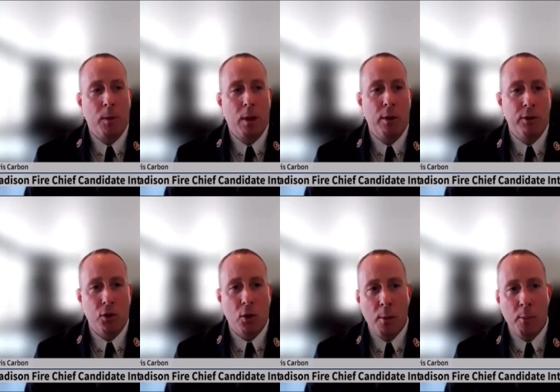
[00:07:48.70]
with
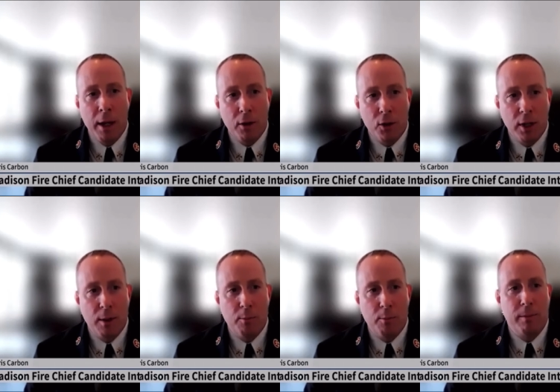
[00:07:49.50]
strong
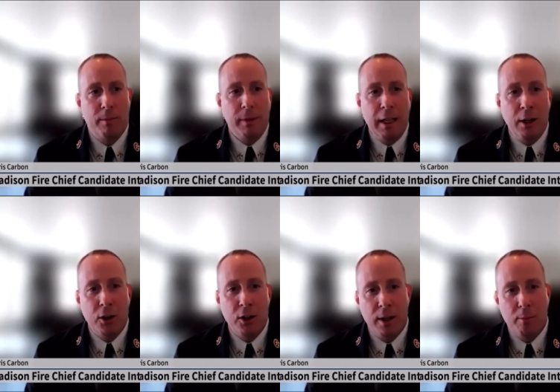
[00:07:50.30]
mentorship,
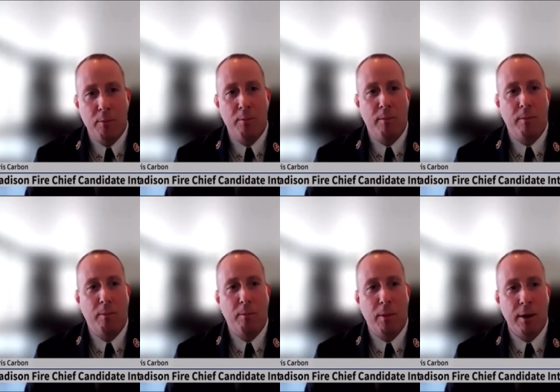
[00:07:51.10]
leadership
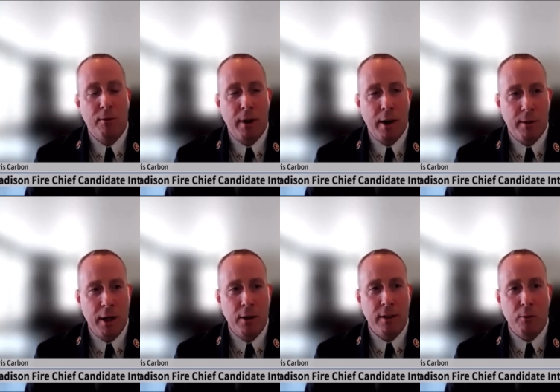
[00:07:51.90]
by
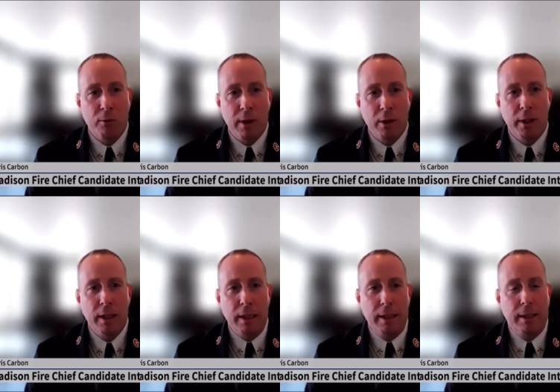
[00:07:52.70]
firefighters in the
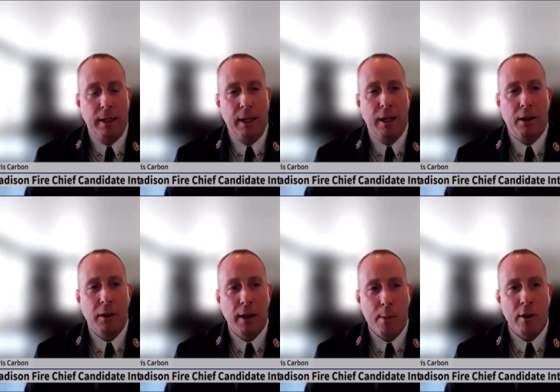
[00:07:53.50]
field, in a
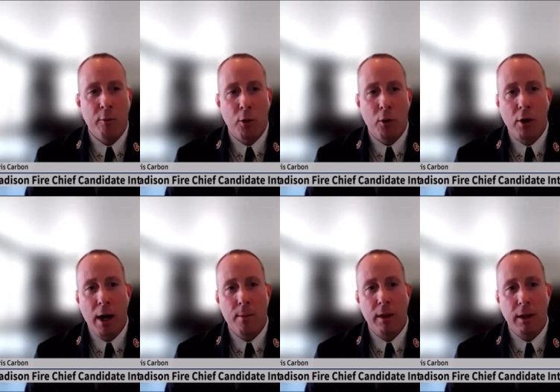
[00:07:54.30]
collaborative
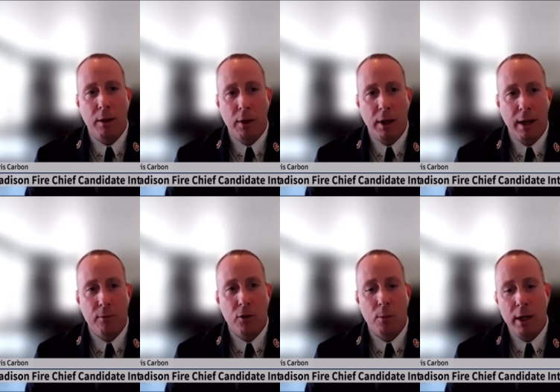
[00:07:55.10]
program, I think we could
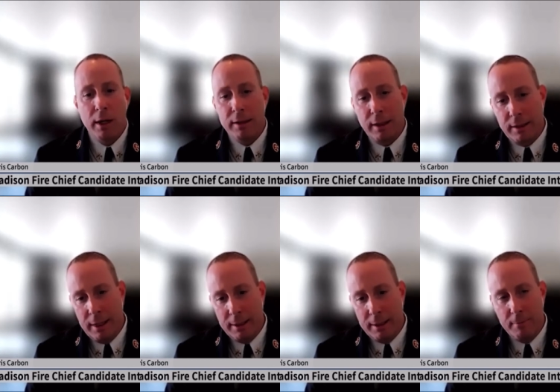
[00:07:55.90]
have tremendous
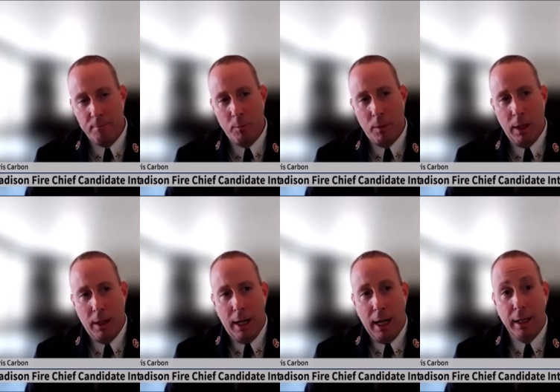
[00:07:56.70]
success.
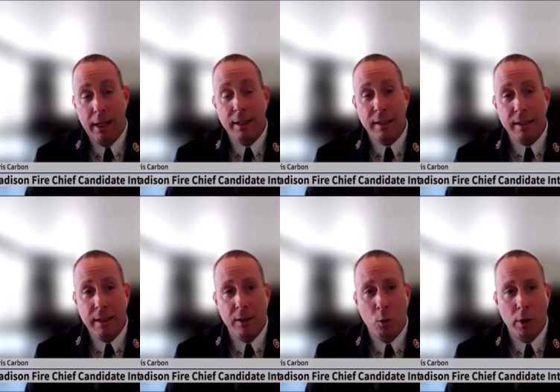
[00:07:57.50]
I'd like to see
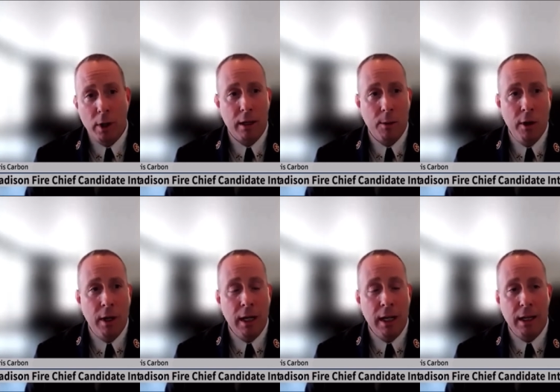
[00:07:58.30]
us work on
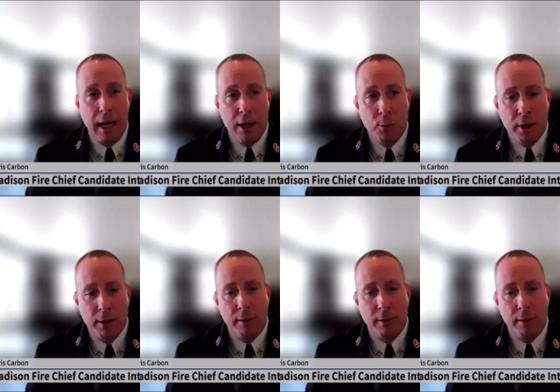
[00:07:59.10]
community engagement.